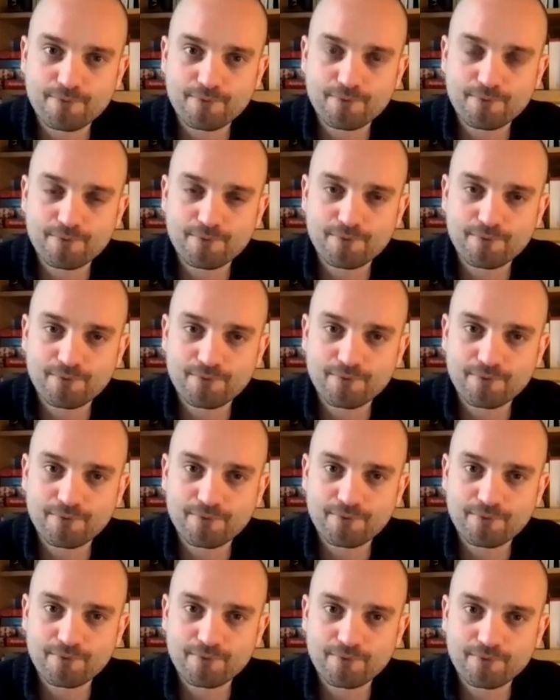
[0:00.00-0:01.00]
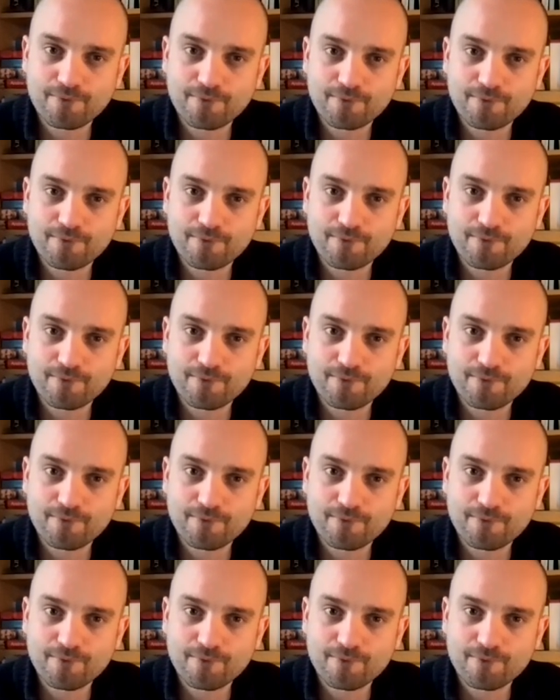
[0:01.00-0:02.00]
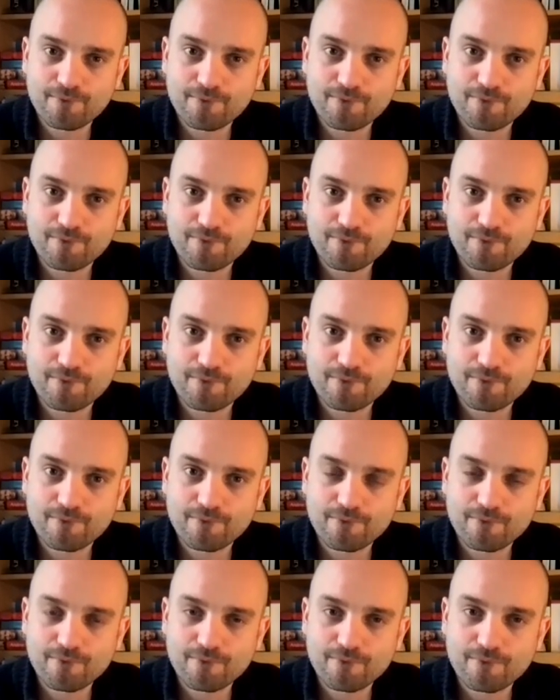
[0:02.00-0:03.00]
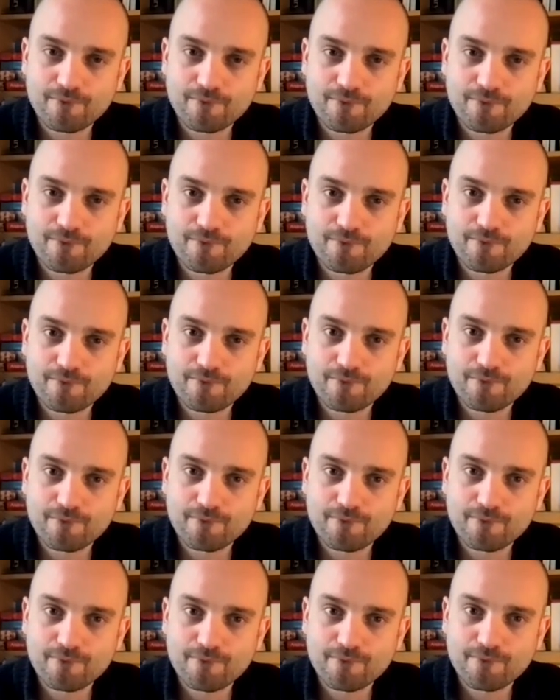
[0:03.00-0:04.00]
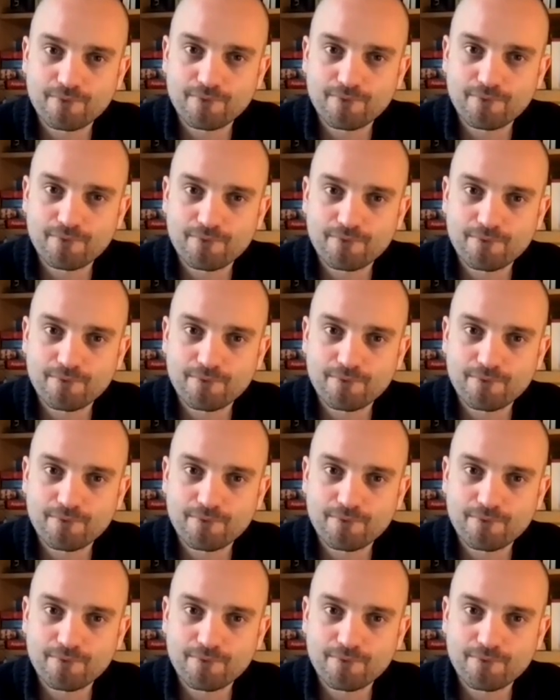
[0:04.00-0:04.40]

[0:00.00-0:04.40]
The person shown says nothing.